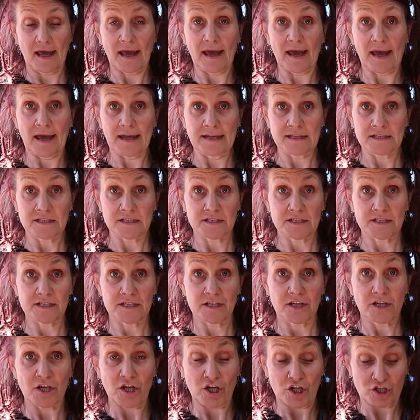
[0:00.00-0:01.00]
and
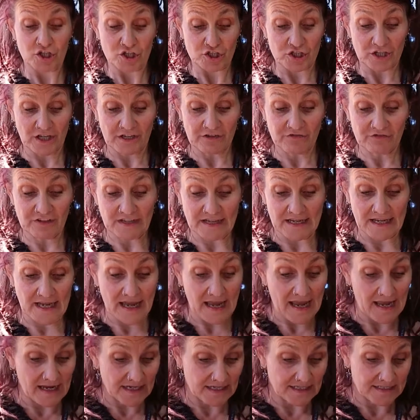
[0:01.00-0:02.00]
generally
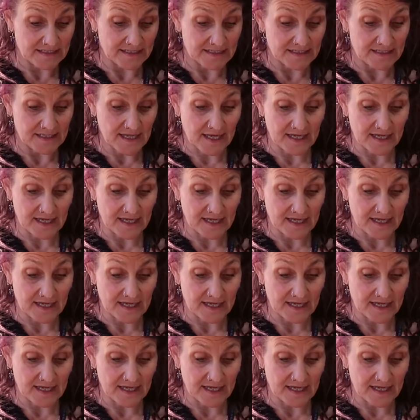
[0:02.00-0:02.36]
acts